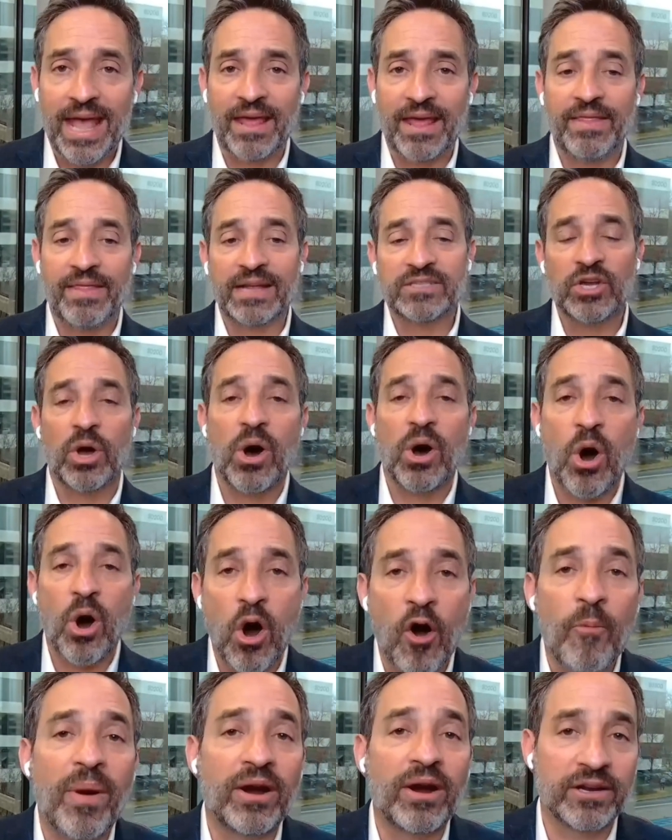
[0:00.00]
And that's a
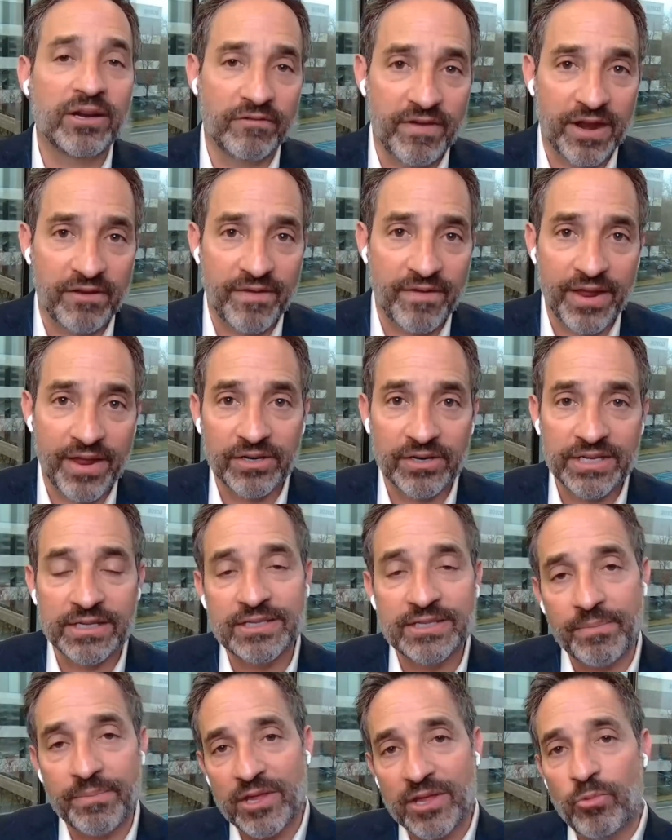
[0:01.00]
hallmark of innovators
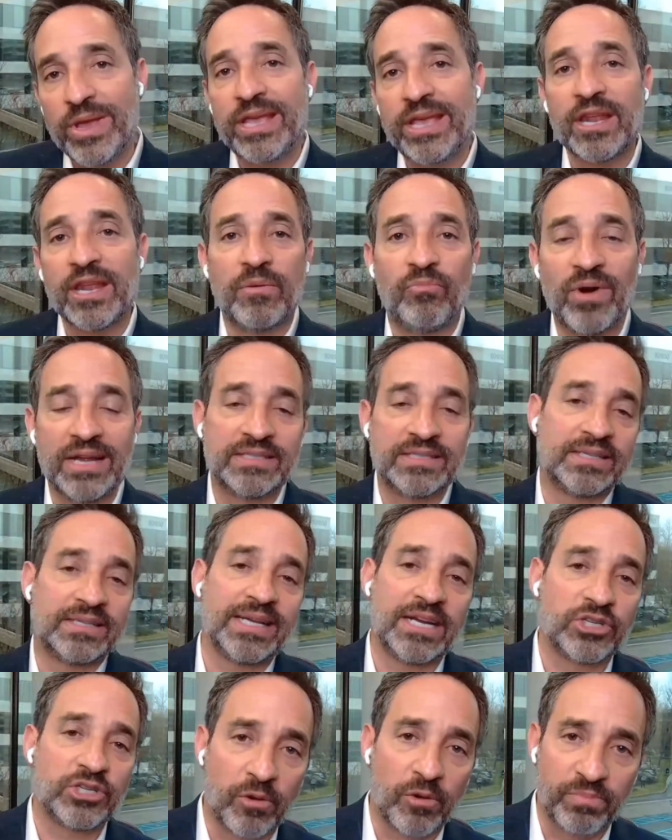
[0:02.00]
and something that we can embrace
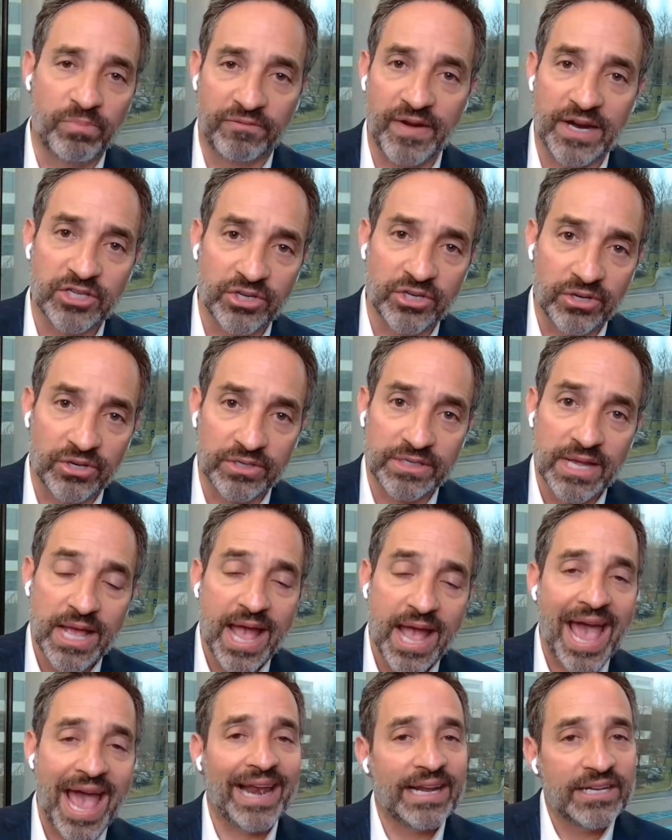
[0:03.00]
as HR professionals
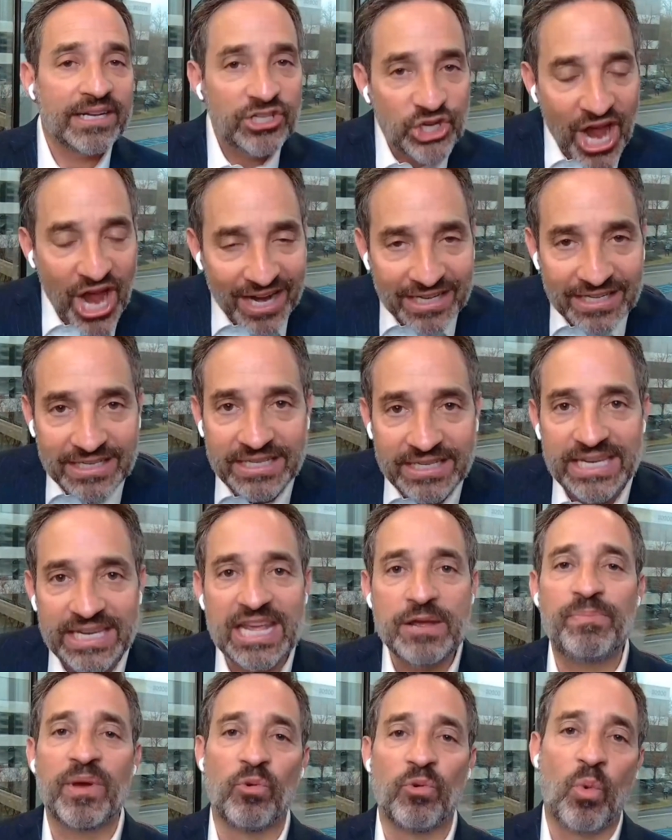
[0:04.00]
and inject
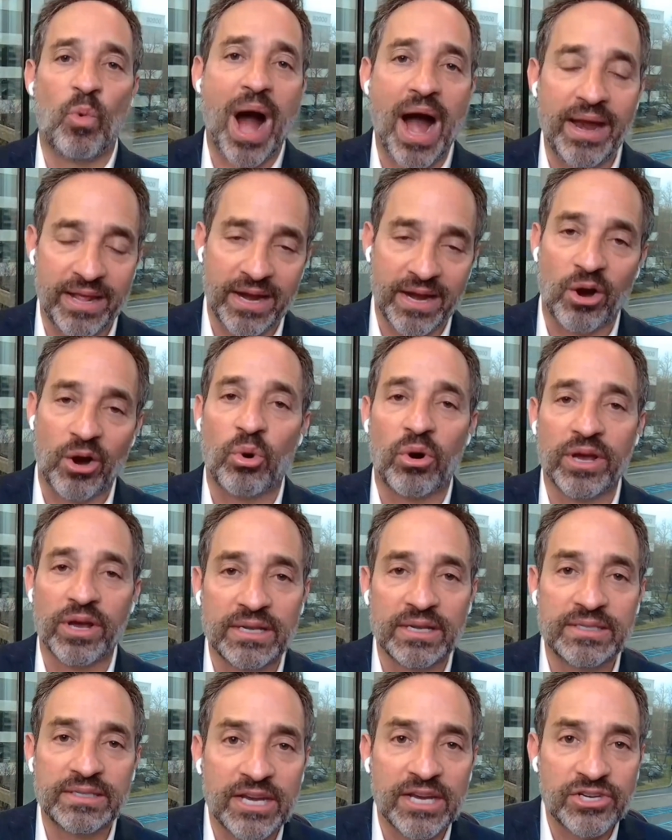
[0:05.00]
deep and wide in our
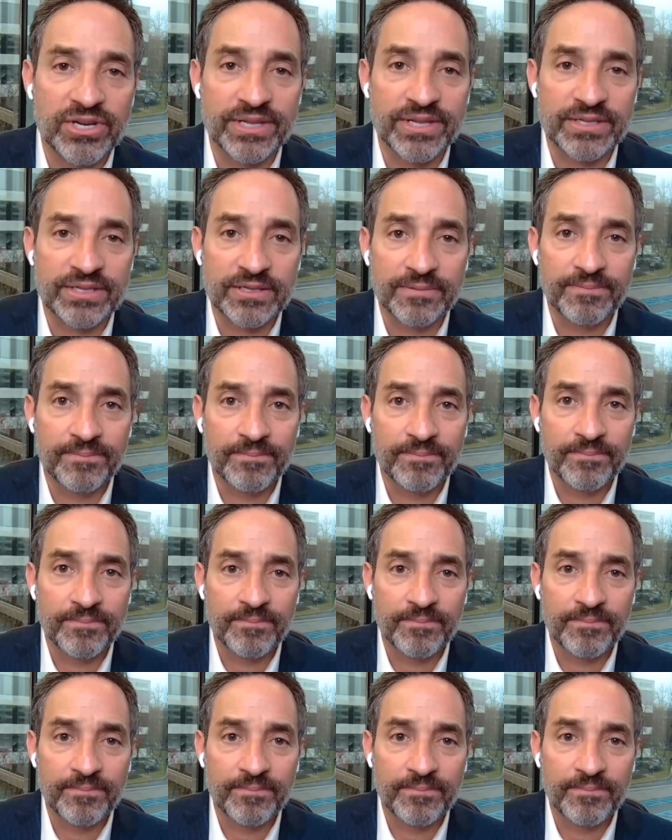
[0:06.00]
organizations.